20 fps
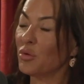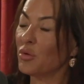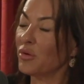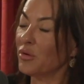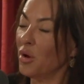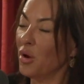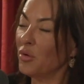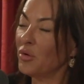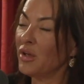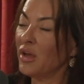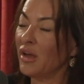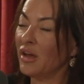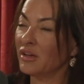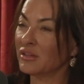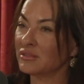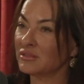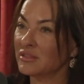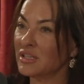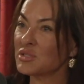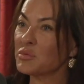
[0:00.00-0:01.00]
oh yeah,
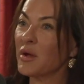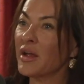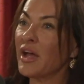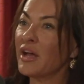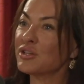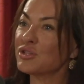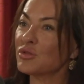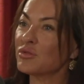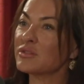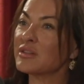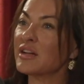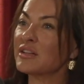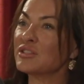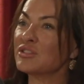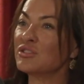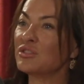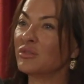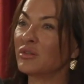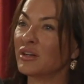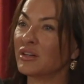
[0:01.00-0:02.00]
that's why I chose not to
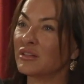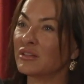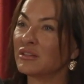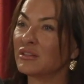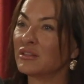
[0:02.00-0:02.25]
do it.